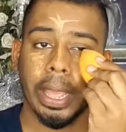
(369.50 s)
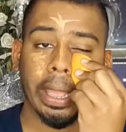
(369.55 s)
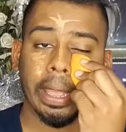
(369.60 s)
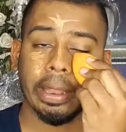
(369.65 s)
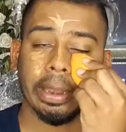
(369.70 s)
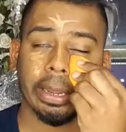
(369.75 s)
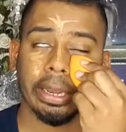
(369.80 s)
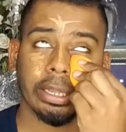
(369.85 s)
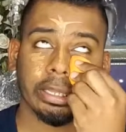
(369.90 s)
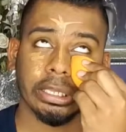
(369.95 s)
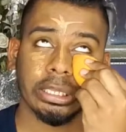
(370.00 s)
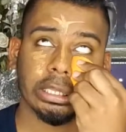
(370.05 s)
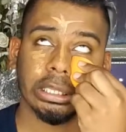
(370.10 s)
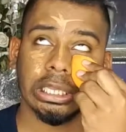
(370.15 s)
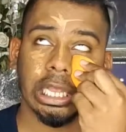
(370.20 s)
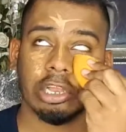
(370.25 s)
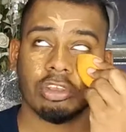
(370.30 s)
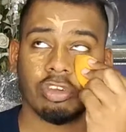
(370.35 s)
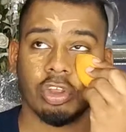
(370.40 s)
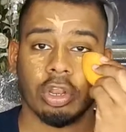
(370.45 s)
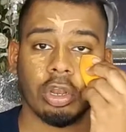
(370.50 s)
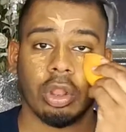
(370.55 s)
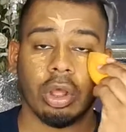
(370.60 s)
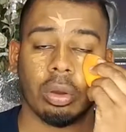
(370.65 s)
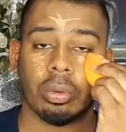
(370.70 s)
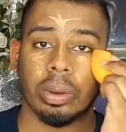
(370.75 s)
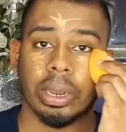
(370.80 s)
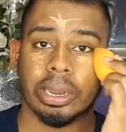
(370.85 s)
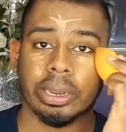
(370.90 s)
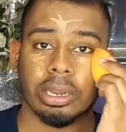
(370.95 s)
but it is such
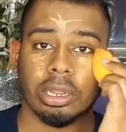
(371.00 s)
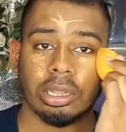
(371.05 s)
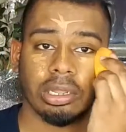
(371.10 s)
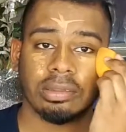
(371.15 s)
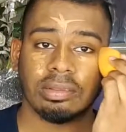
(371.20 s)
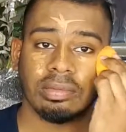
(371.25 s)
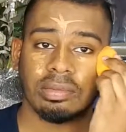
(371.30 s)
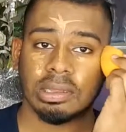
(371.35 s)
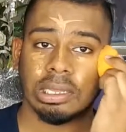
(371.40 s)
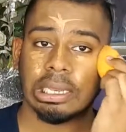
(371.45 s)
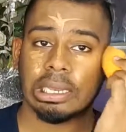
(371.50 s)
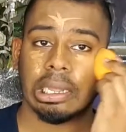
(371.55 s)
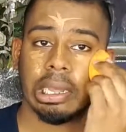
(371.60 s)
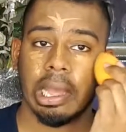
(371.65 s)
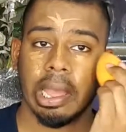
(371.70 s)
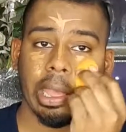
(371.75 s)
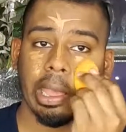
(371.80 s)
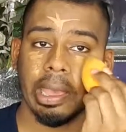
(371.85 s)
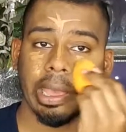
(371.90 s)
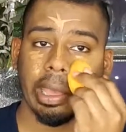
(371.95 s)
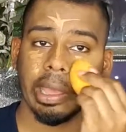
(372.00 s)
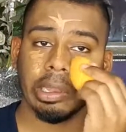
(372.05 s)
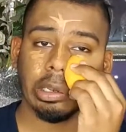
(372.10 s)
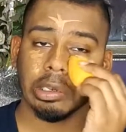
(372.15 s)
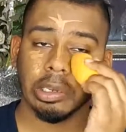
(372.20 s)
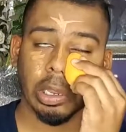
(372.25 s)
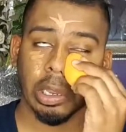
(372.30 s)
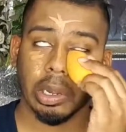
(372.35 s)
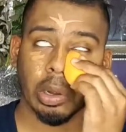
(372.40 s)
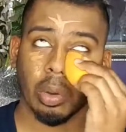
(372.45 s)
a long wearing concealer,
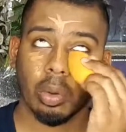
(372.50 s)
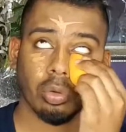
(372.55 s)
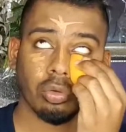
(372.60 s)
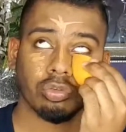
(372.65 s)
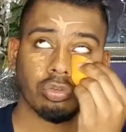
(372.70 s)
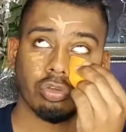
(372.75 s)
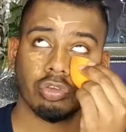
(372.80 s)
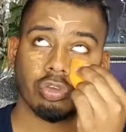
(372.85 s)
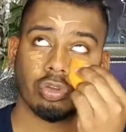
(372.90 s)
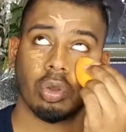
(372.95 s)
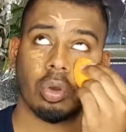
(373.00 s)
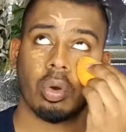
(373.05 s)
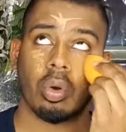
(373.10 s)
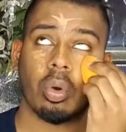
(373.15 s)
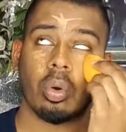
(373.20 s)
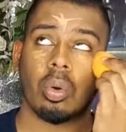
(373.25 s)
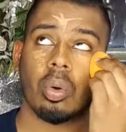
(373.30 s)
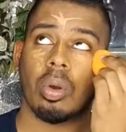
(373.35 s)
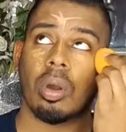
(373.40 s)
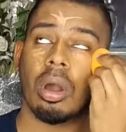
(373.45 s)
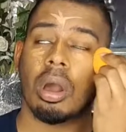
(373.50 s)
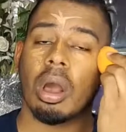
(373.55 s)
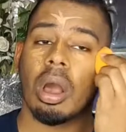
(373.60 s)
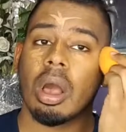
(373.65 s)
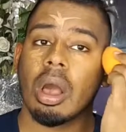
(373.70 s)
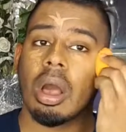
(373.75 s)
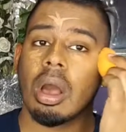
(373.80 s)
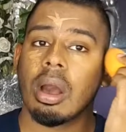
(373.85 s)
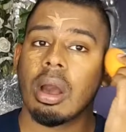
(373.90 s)
and it also